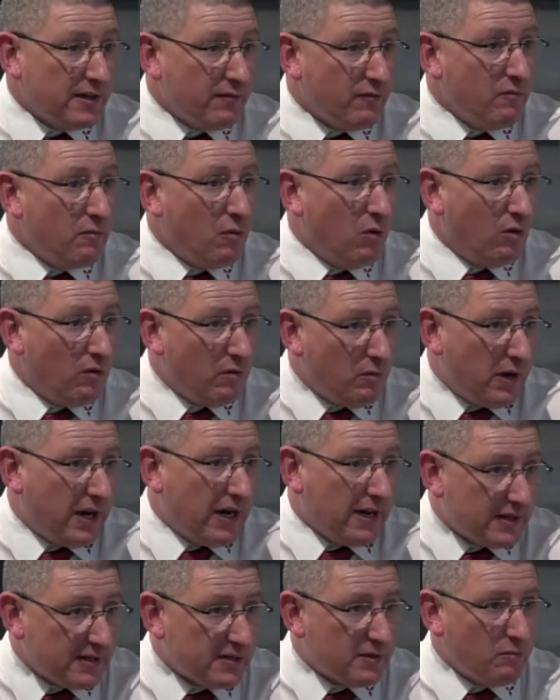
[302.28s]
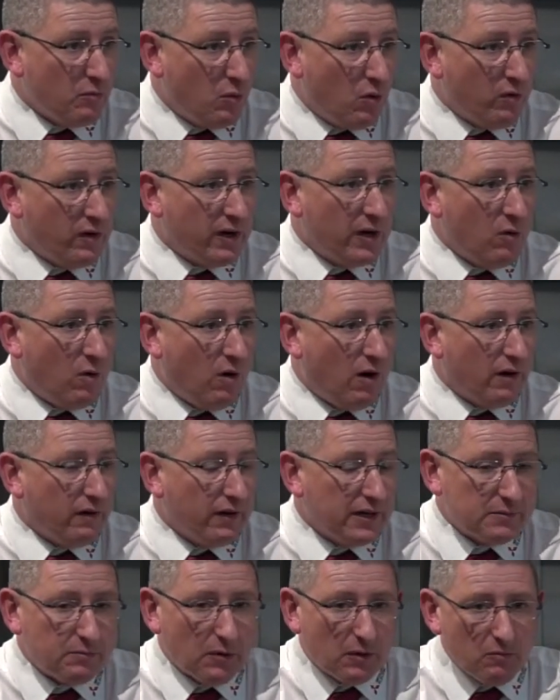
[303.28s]
even more and we're getting some more
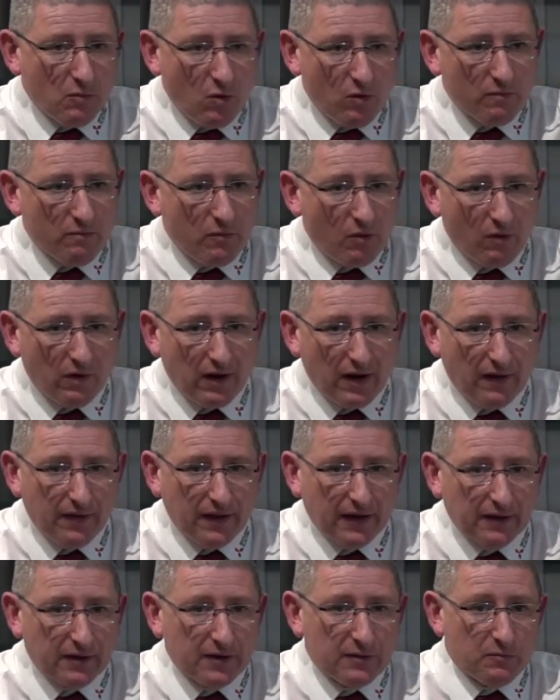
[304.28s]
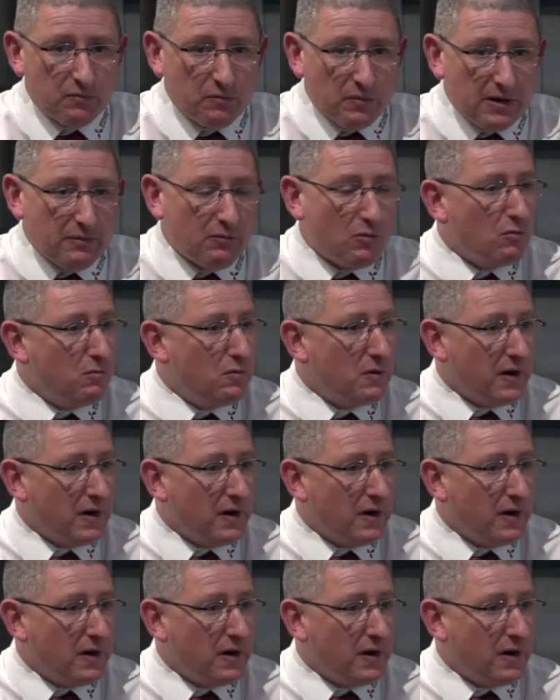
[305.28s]
inquiries. But more importantly, I think that people will